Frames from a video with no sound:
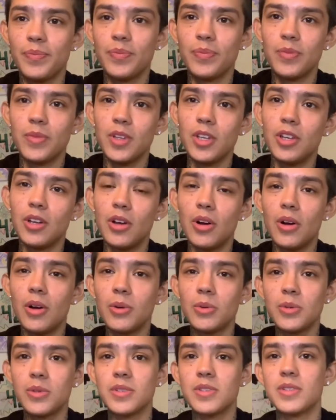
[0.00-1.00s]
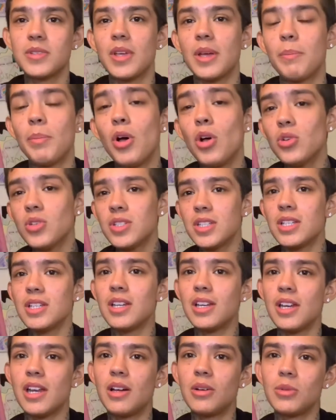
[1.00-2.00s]
I posted and
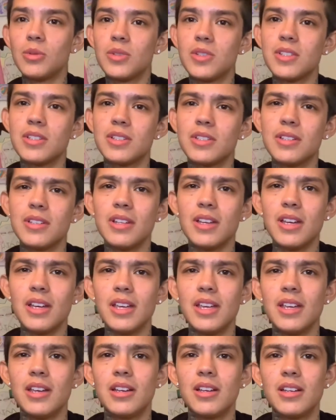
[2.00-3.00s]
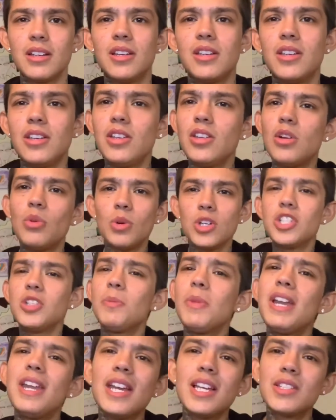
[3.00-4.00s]
I was like, what should my
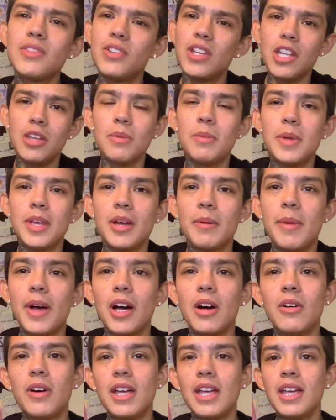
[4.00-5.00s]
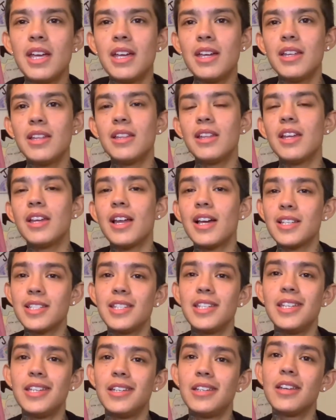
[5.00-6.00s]
next video be about? And then I
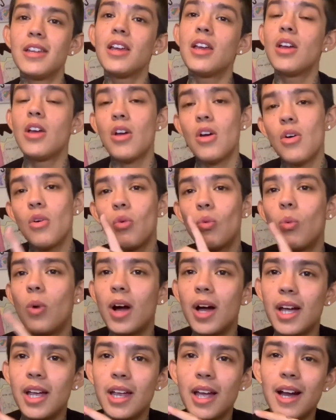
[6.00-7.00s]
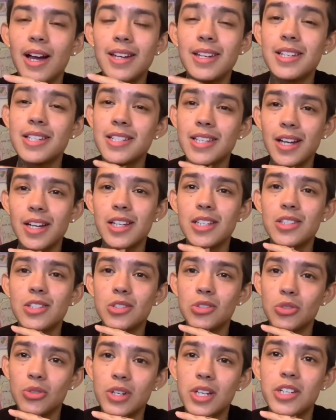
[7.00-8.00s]
seen why I decided to
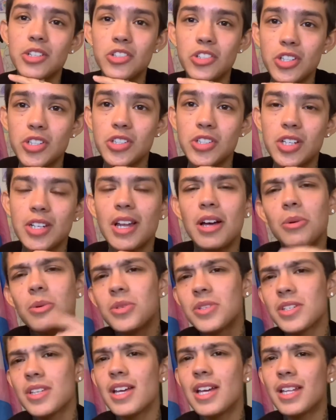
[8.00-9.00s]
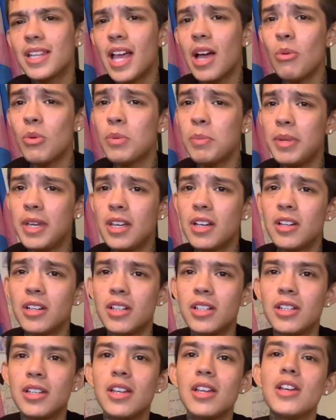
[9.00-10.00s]
transition. I was like, that would be good.
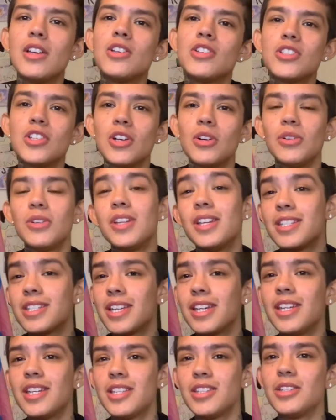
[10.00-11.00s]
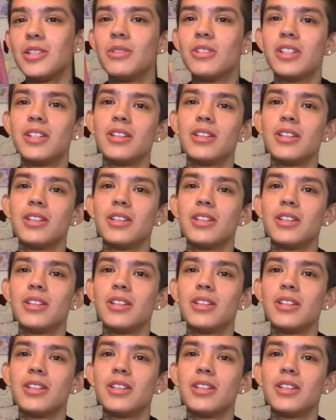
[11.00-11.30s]
So let's get into it.